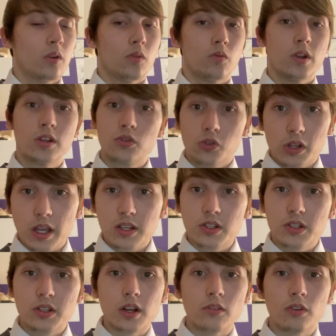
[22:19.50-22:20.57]

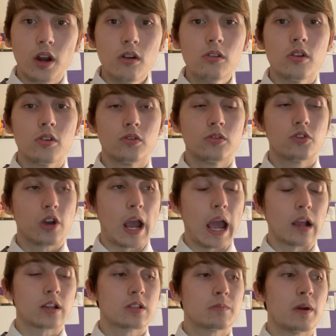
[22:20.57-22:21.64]
recreation of railroad
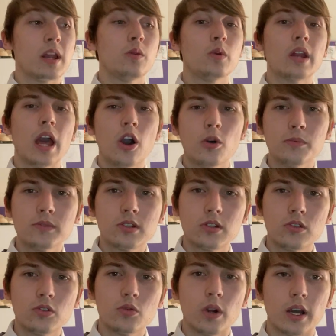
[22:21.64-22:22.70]
tracks. But it would help
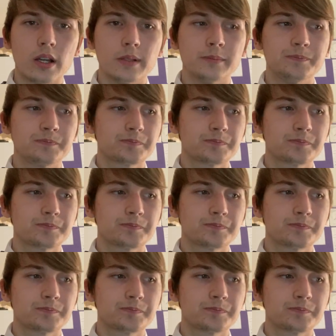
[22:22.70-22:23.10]
to